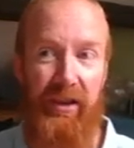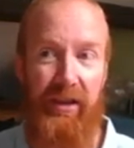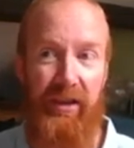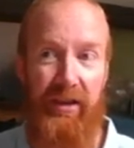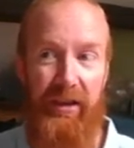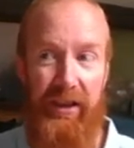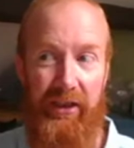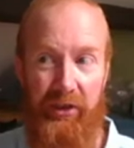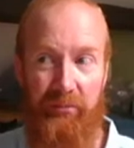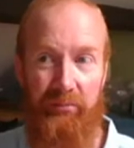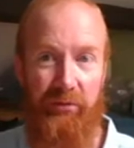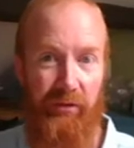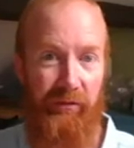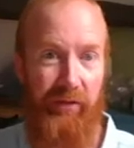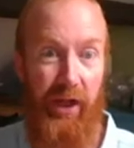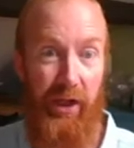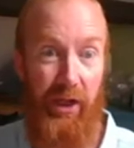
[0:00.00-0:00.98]
Can you
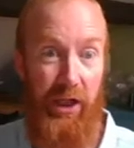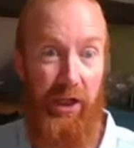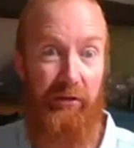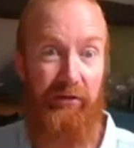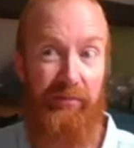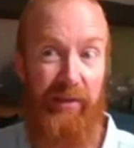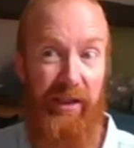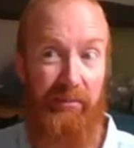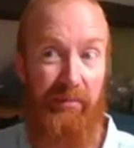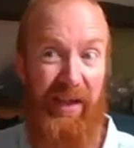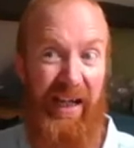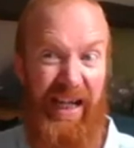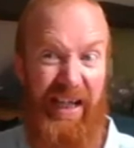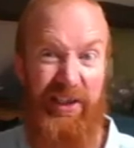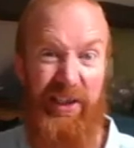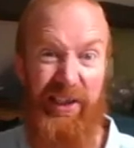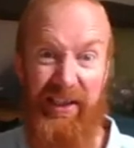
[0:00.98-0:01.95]
prove that enough people
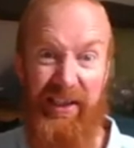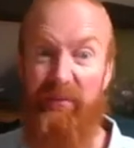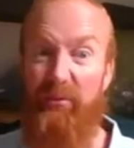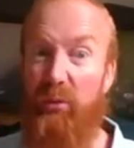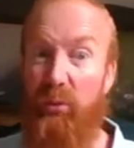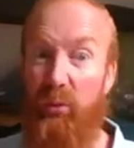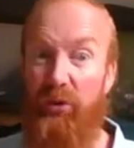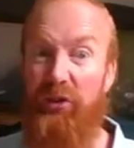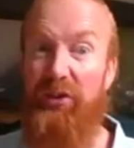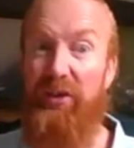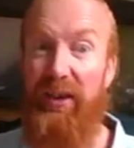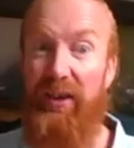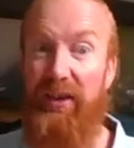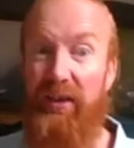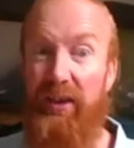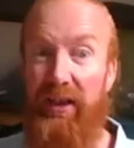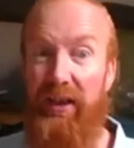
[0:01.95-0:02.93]
actually seem to want
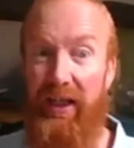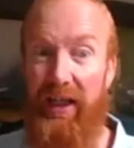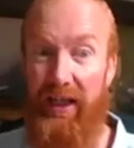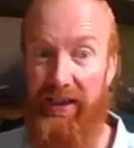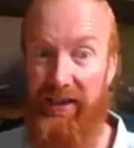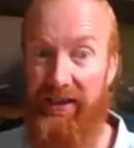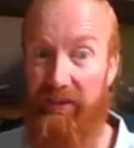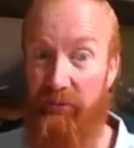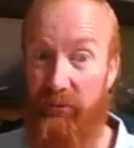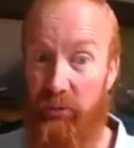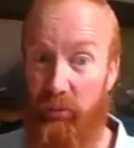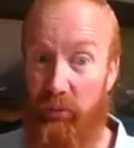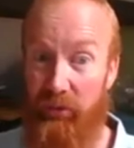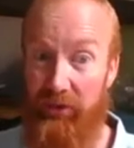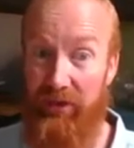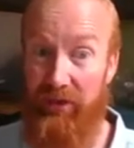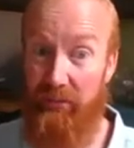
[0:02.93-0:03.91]
it and seem to
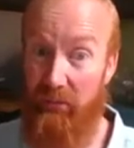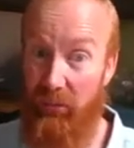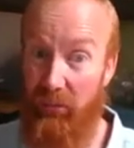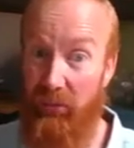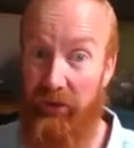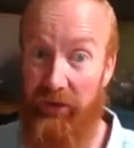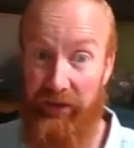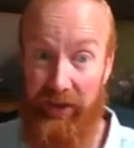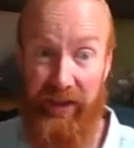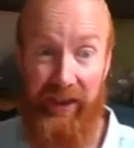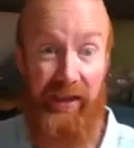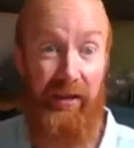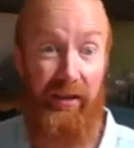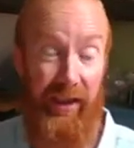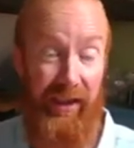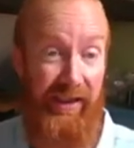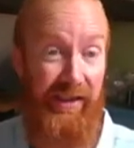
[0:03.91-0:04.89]
want it more than the
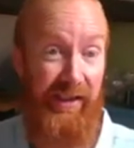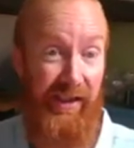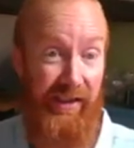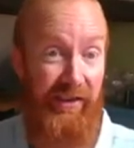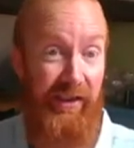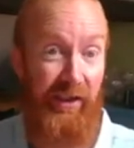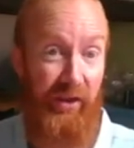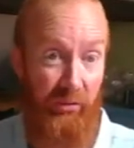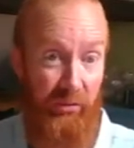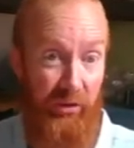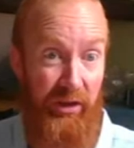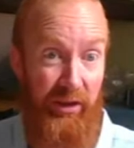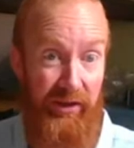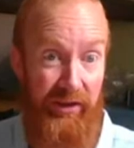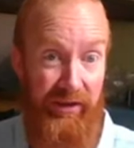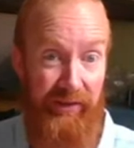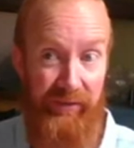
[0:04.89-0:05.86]
existing
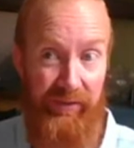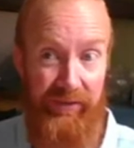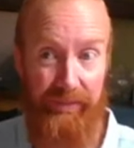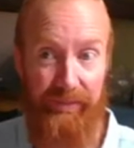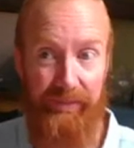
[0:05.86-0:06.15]
alternatives?